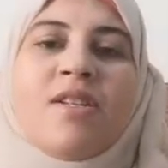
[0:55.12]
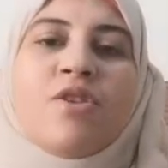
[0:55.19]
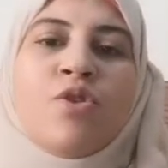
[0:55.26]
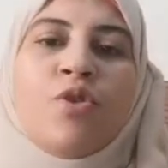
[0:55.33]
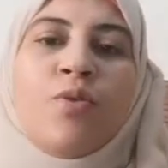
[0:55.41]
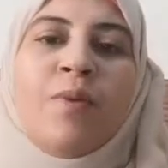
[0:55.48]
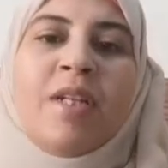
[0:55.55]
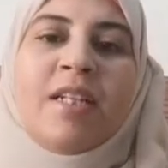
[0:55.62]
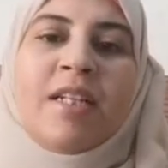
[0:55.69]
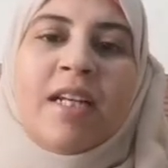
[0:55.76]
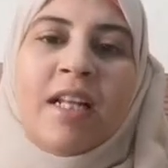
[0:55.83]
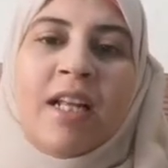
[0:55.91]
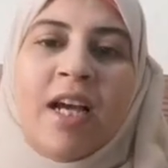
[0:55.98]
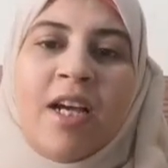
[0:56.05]

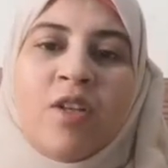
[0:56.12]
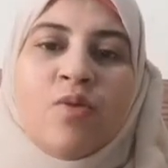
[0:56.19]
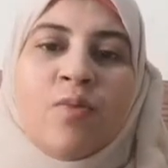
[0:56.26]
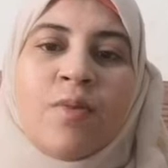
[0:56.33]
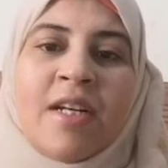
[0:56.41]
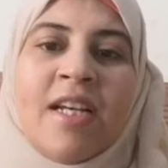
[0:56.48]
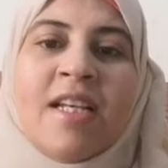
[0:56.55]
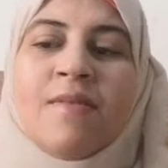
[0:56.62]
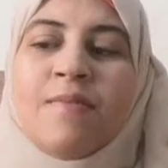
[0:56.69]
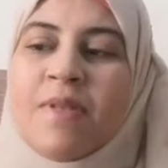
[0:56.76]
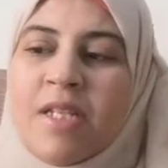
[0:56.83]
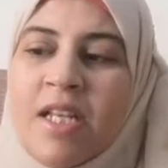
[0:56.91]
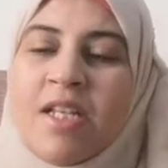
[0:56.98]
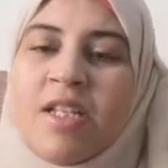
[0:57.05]
geometrical isomerism,
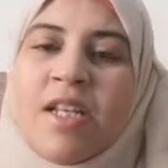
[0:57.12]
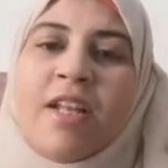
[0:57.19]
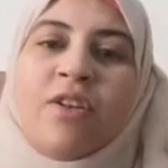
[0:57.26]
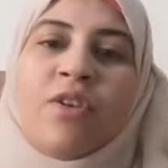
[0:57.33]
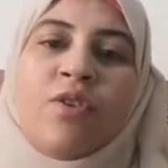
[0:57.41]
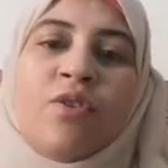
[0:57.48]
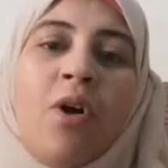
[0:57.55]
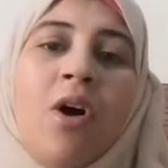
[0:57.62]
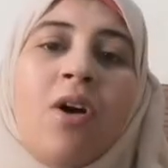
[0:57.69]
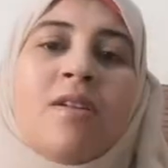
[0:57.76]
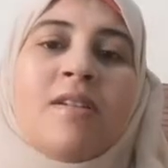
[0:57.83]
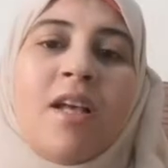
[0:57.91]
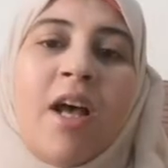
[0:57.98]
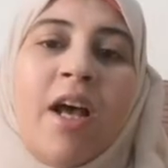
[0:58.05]
cis and
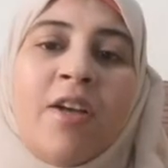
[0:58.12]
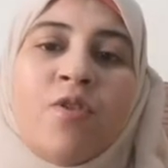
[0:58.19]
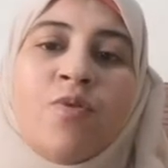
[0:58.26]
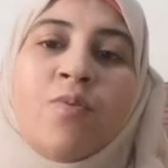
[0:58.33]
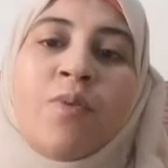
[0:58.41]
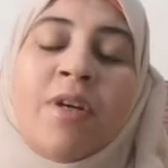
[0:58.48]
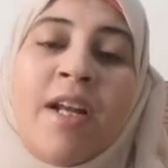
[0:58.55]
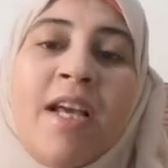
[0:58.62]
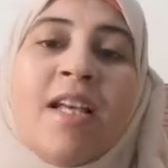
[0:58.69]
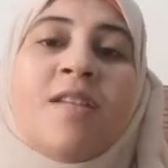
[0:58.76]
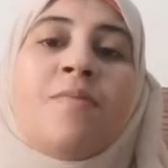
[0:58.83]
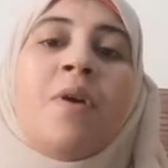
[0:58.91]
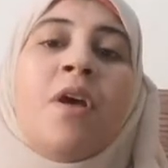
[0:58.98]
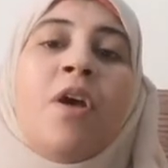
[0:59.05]
trans
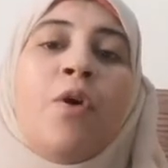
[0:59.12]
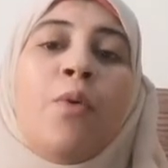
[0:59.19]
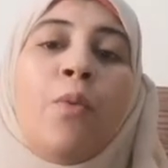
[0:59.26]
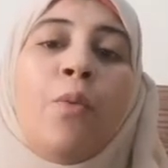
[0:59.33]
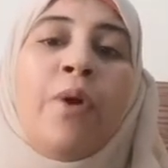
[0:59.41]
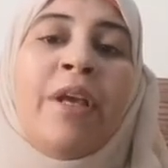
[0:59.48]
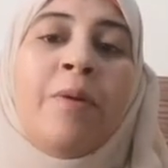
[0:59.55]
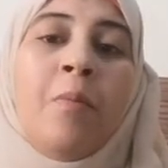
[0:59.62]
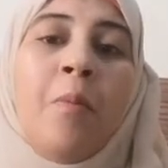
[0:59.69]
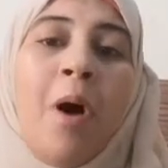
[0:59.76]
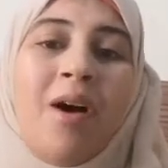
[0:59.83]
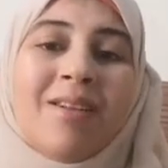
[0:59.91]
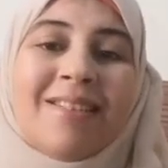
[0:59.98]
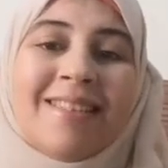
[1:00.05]
isomerism, we
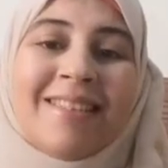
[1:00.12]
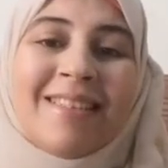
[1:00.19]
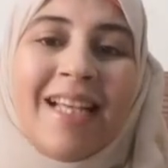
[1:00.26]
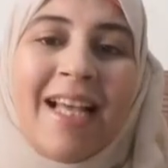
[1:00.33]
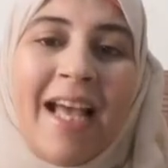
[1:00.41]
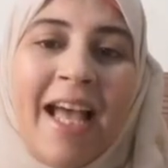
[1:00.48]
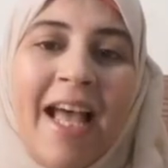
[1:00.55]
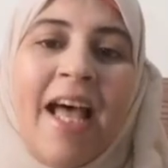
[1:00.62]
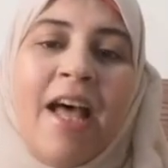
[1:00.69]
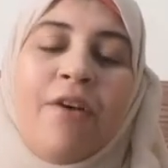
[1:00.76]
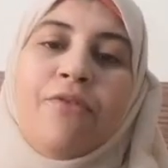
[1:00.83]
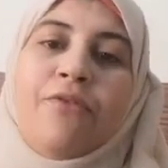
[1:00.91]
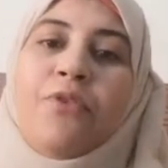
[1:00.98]
must have